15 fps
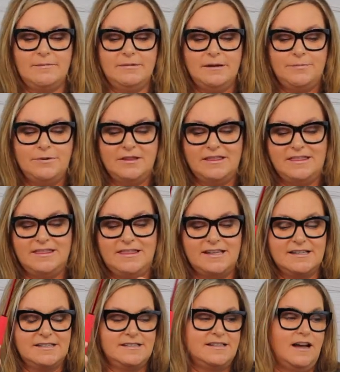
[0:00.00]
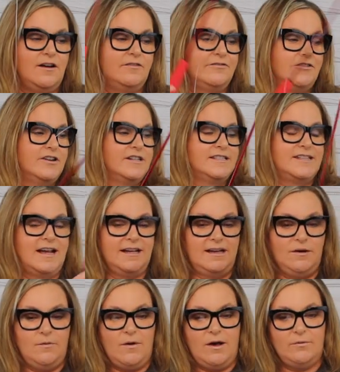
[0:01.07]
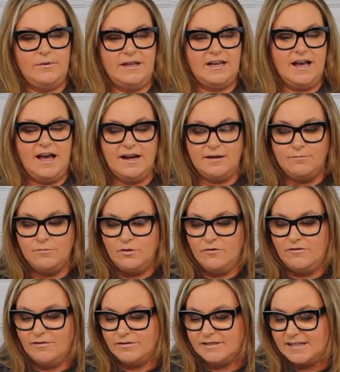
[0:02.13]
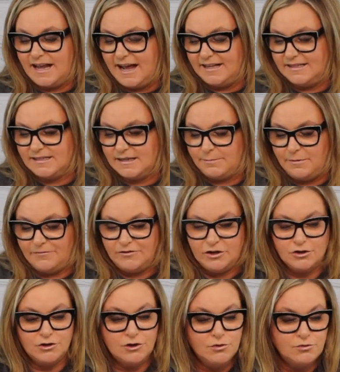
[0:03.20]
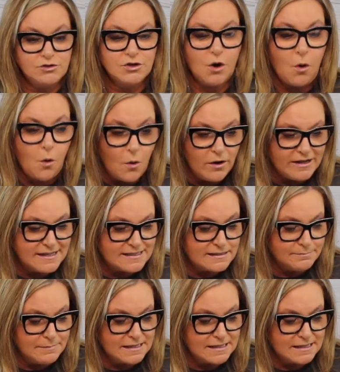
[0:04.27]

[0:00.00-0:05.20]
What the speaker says: I'm going to put this down for a second while we kind of move aside some of your new toys,